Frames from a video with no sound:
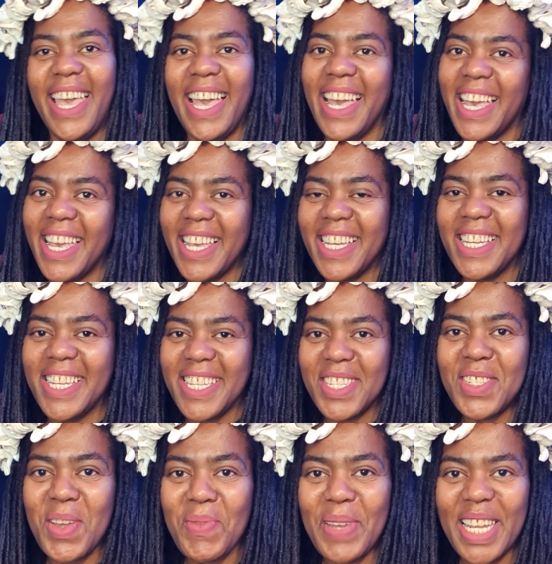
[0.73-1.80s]

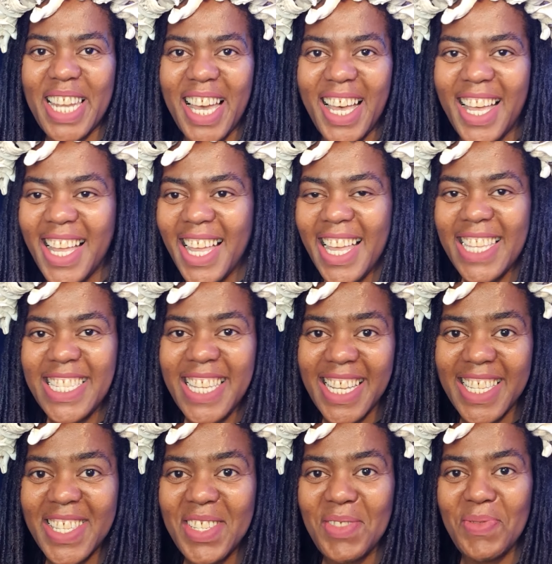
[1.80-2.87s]
Uh, Pamela,
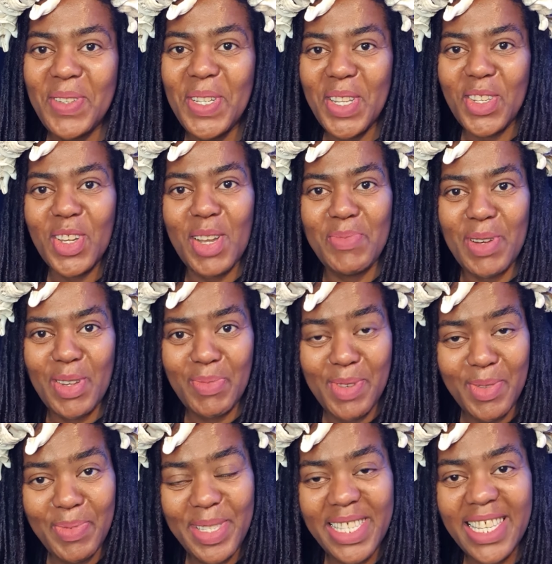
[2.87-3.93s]
yes, we're going to talk about
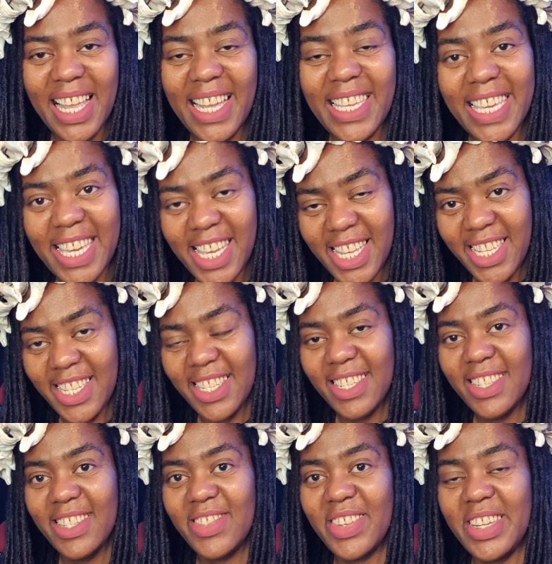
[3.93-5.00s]
poops again,
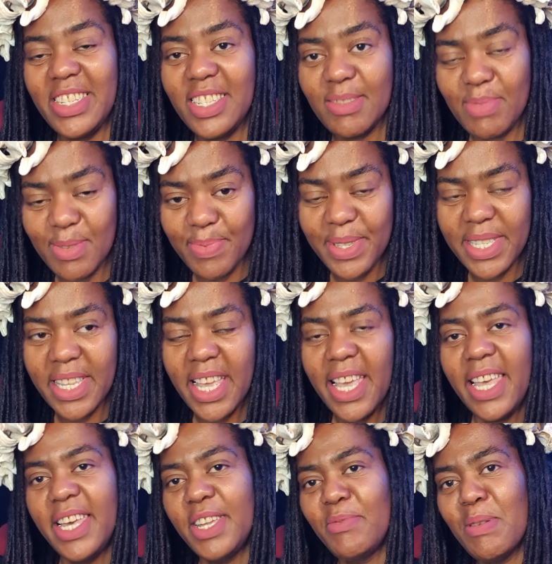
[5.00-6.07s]
right? Poops.
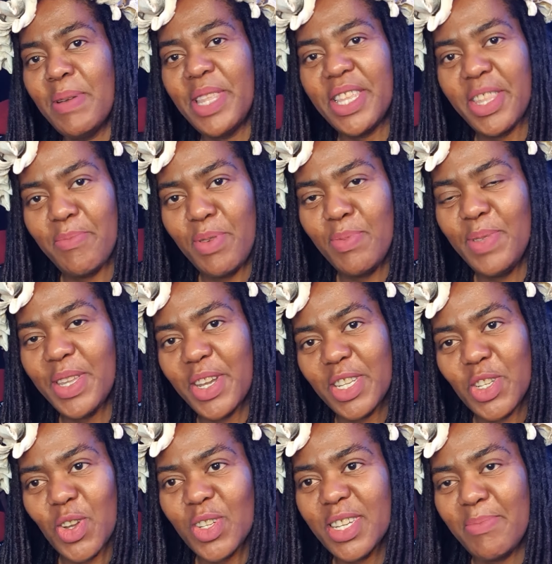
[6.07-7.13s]
Remember that the poop that I
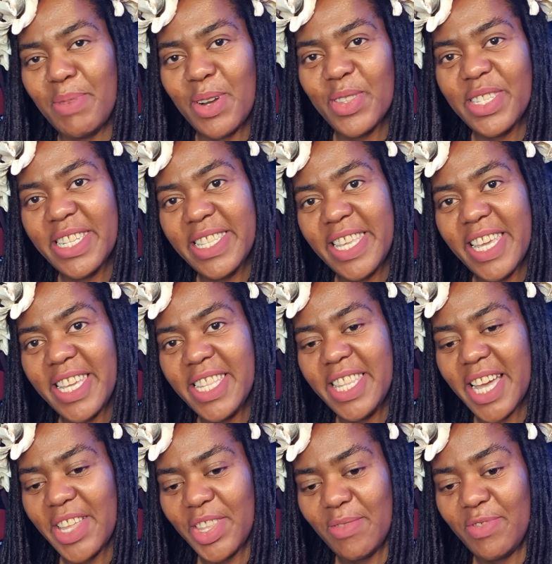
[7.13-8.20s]
talked about today in
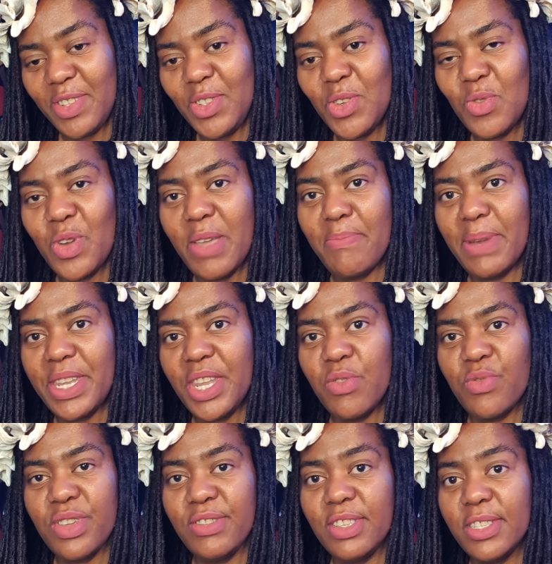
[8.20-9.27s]
the other video were
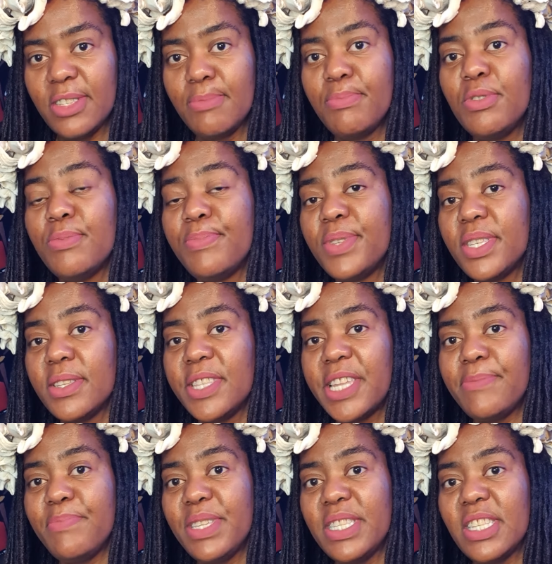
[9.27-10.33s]
Mandawes poops.
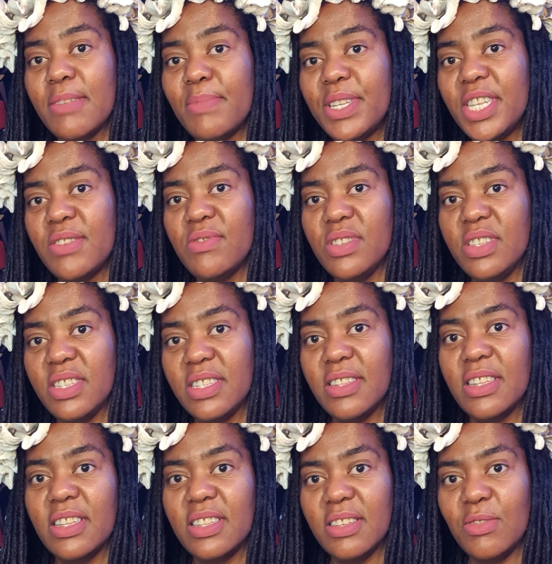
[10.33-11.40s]
That means the
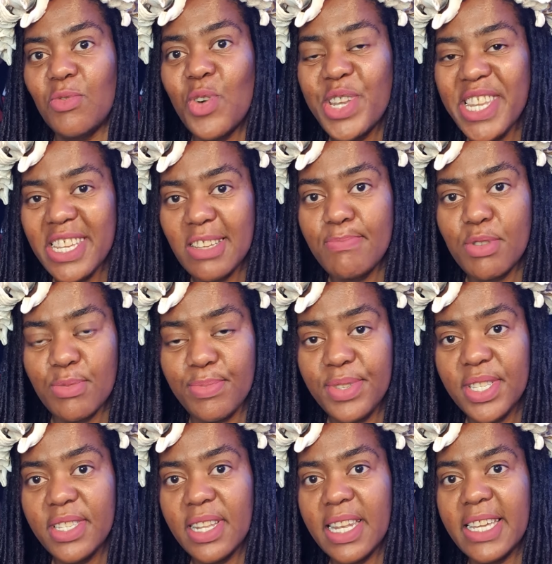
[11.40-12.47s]
Mandawe warning
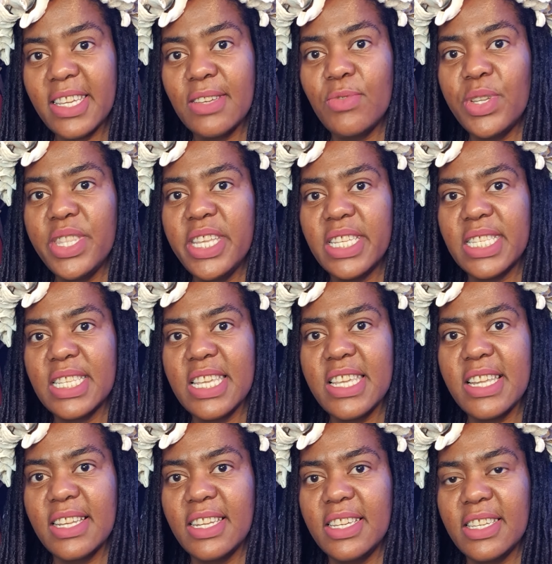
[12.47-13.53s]
poops, like when they're
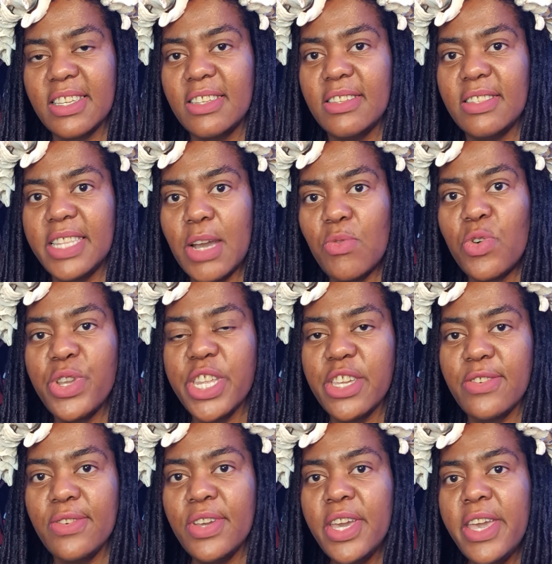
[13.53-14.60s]
saying, like uh, they're warning
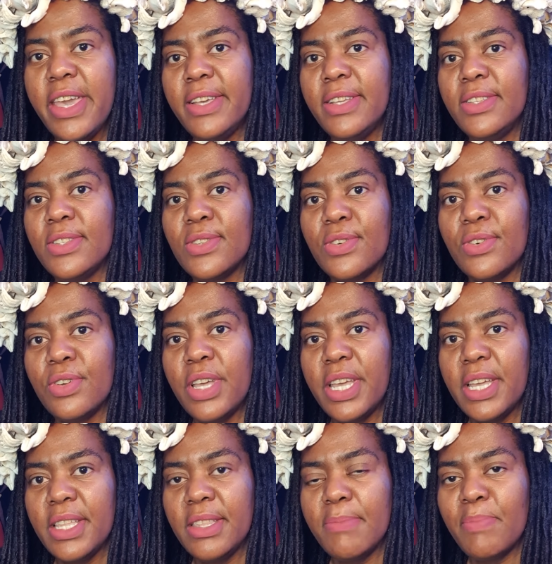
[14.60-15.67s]
you. So
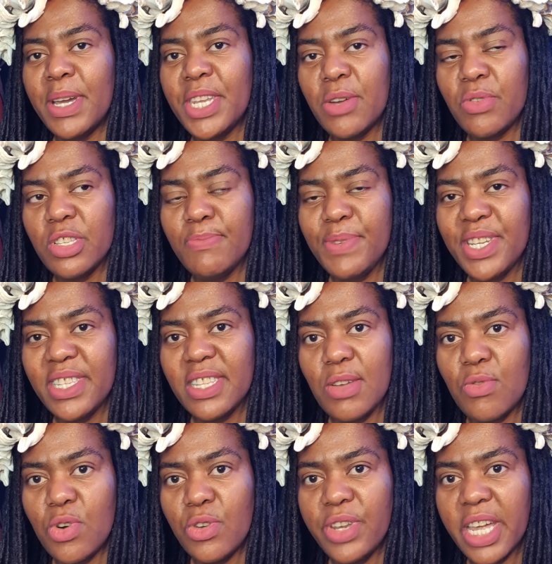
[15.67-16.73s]
Mandawe spirits, they
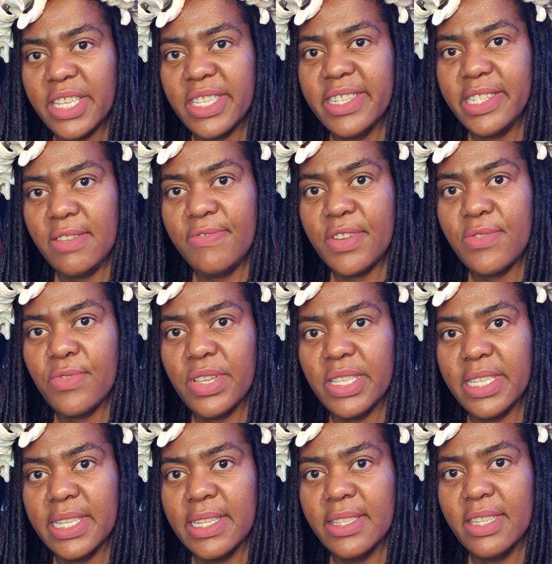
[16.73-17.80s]
warn us in different
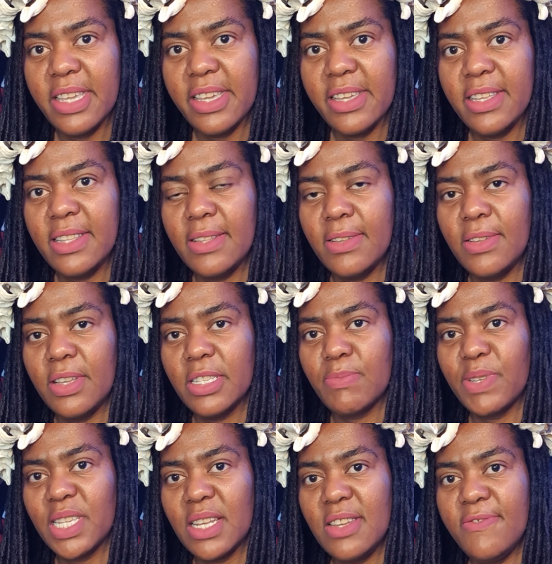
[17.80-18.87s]
ways. They,
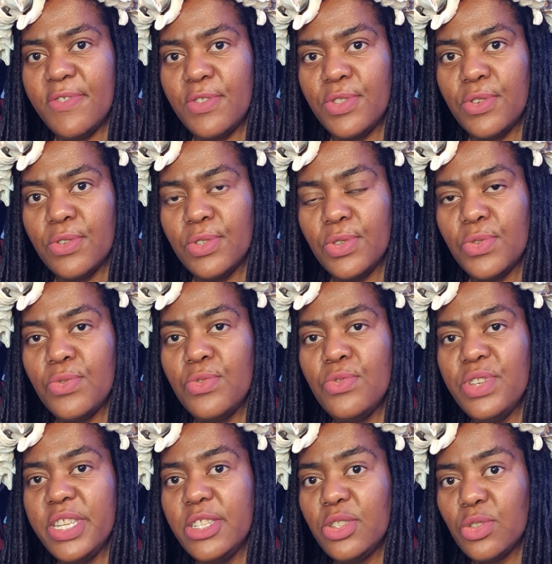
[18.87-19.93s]
especially for those
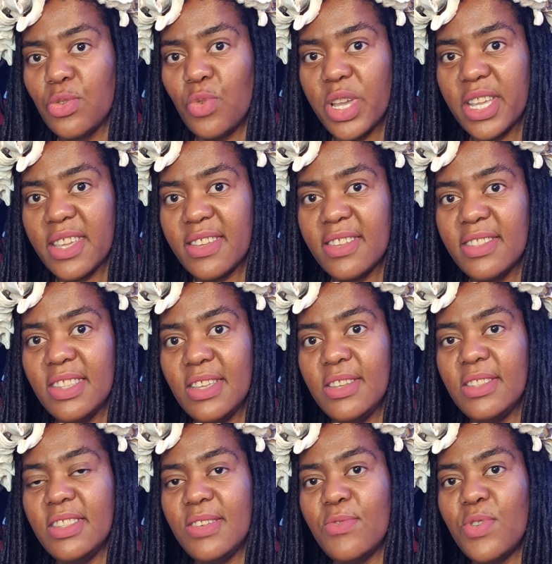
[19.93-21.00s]
who needs to work,
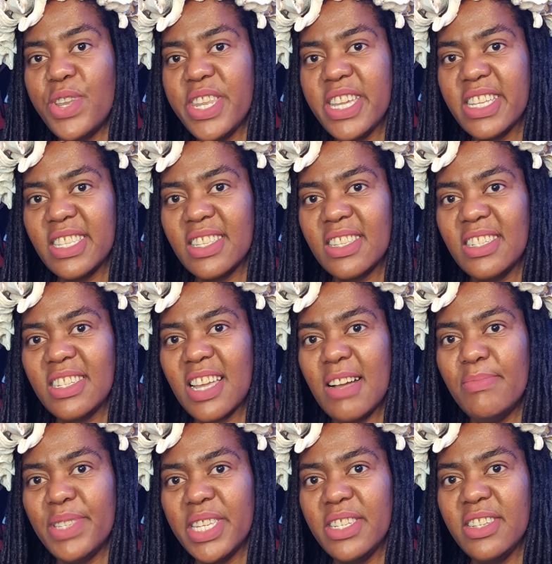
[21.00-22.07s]
the, the warning is, it
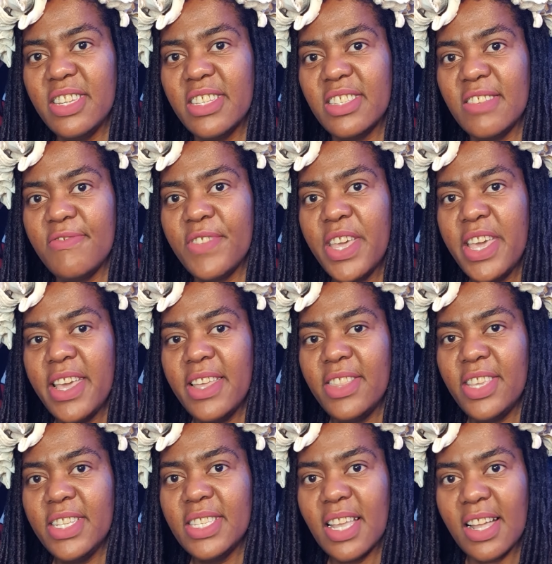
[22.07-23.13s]
comes in as if
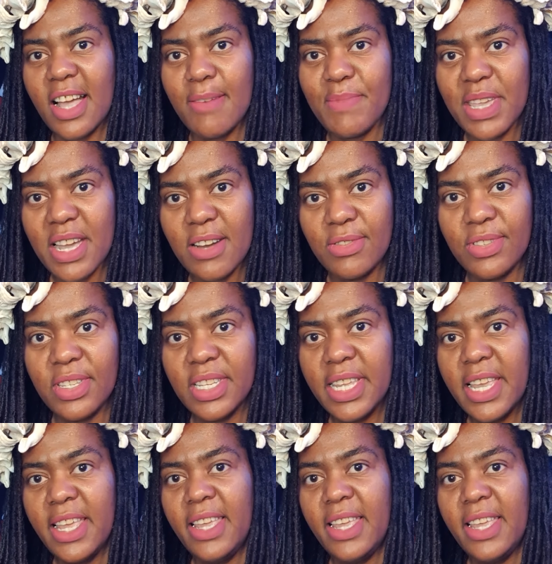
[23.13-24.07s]
things are coming out,